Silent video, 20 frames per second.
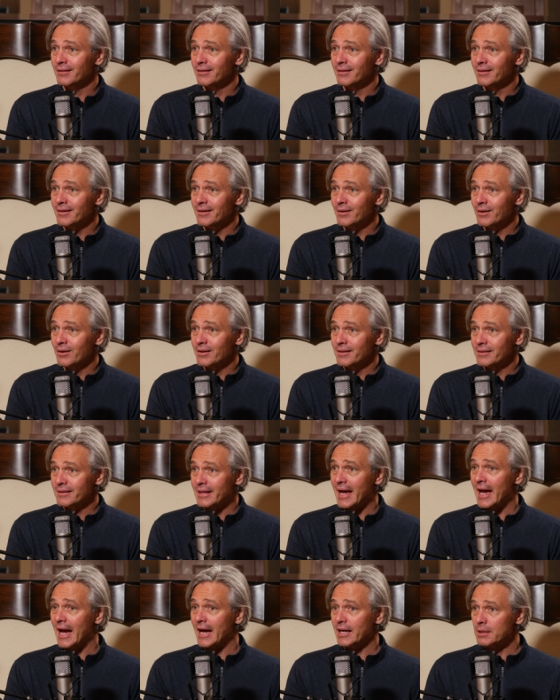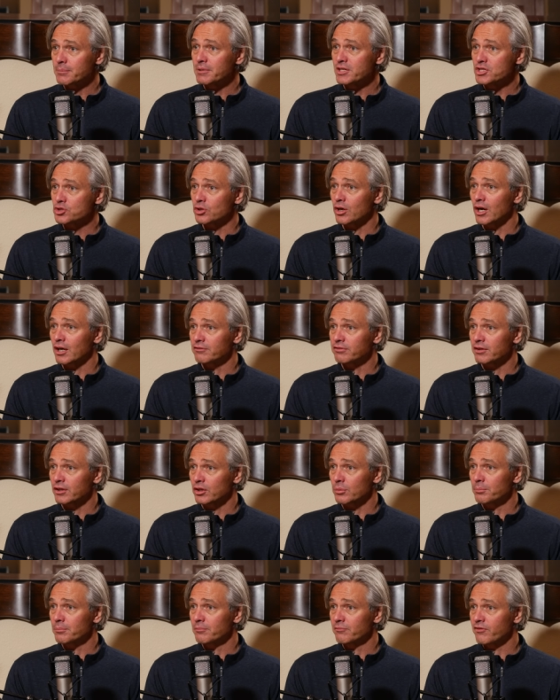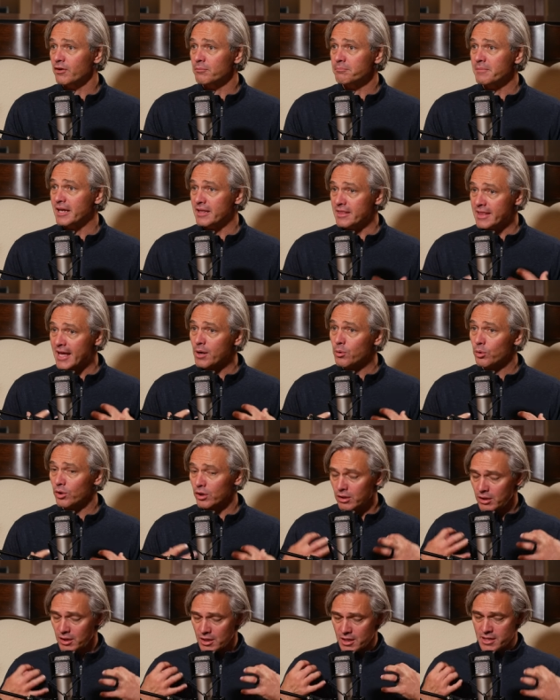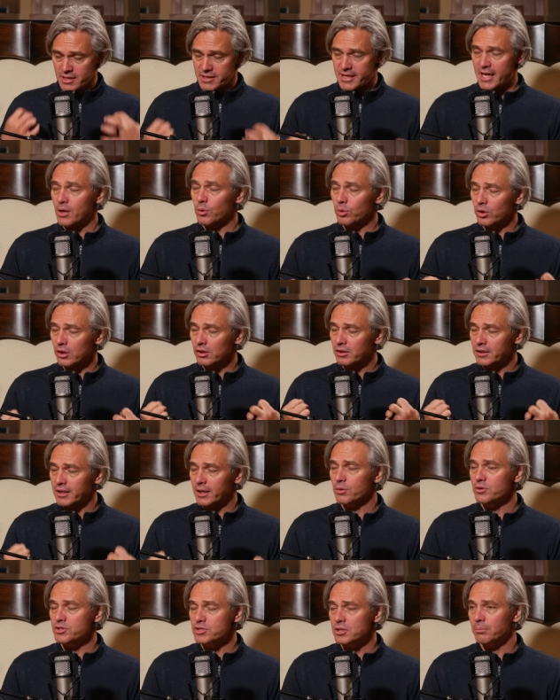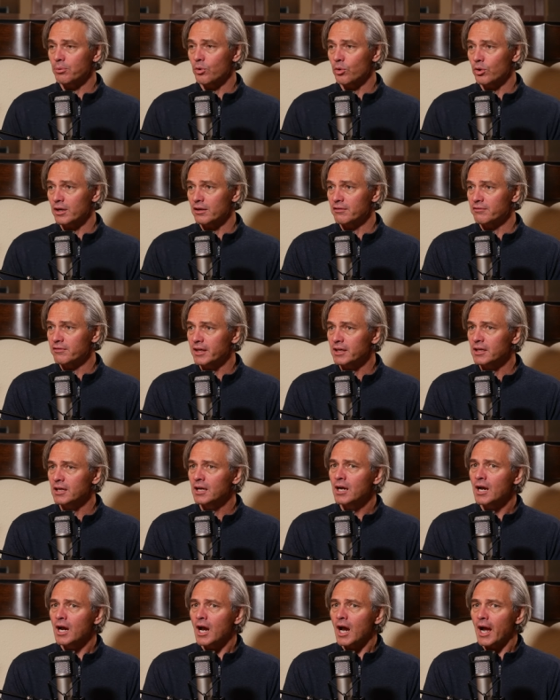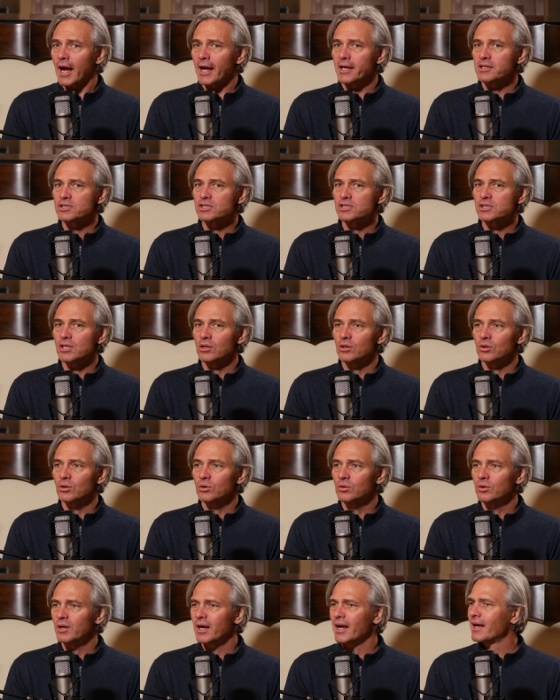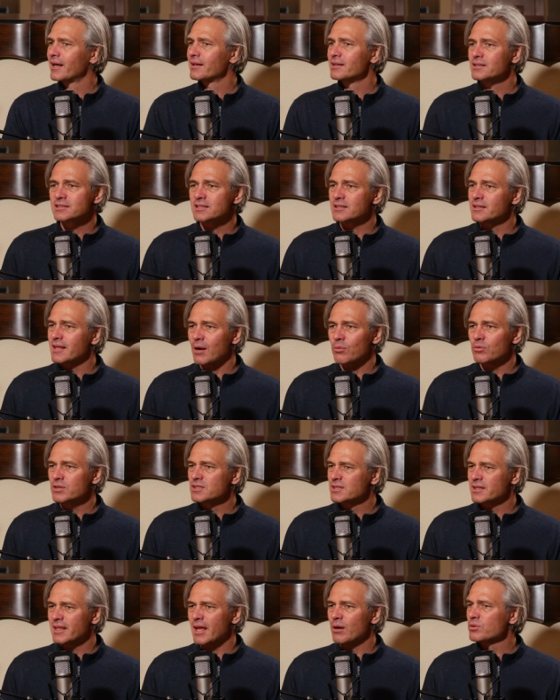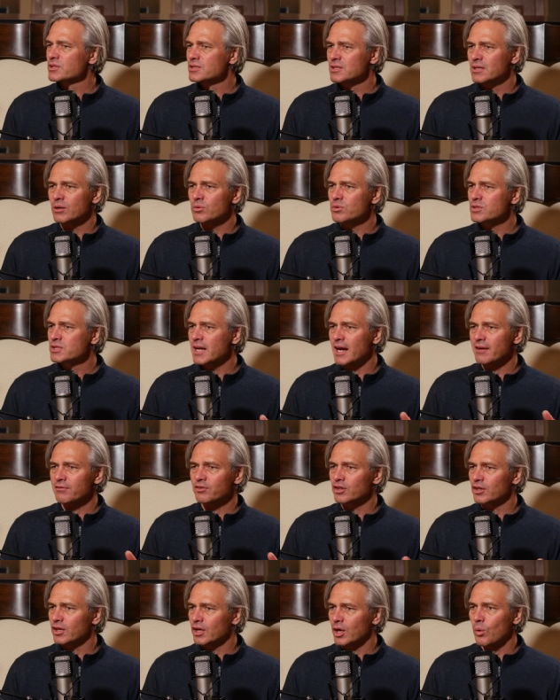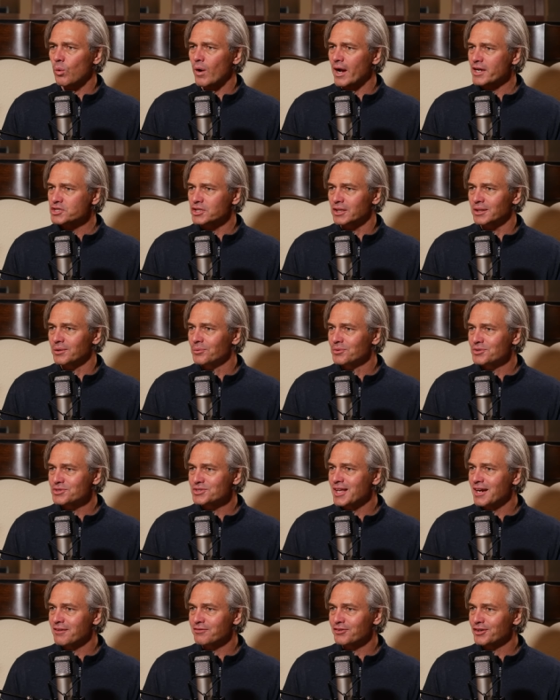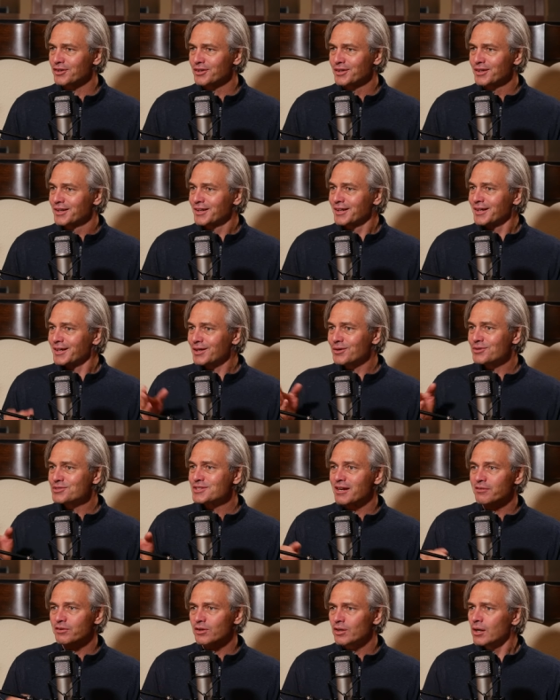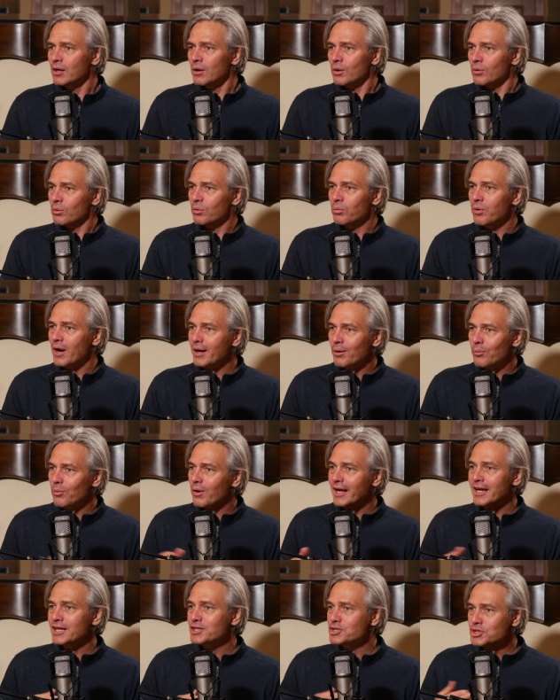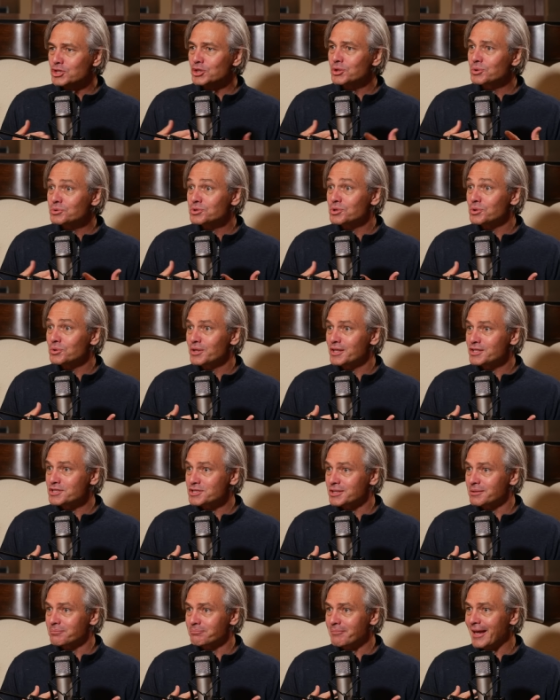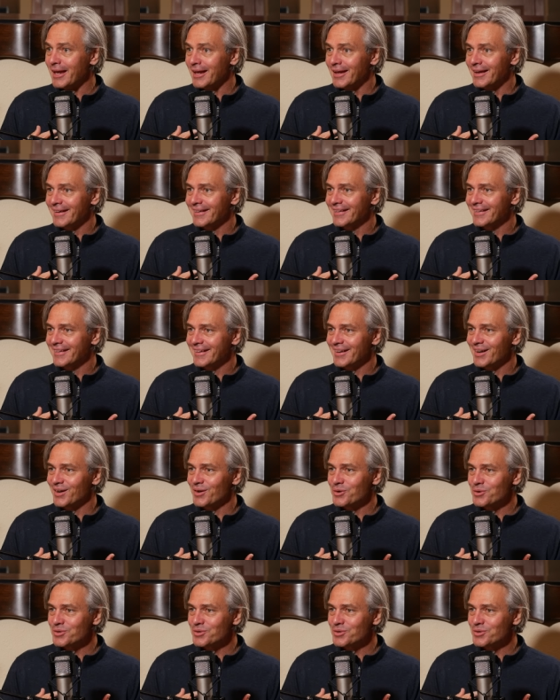Hmm. They had to be wow. strong for for me. They were they were they were supportive, and mm-hmm. and so so that was that was there was never a question. It was never you know it was never well why why did you do this to me? You know yeah.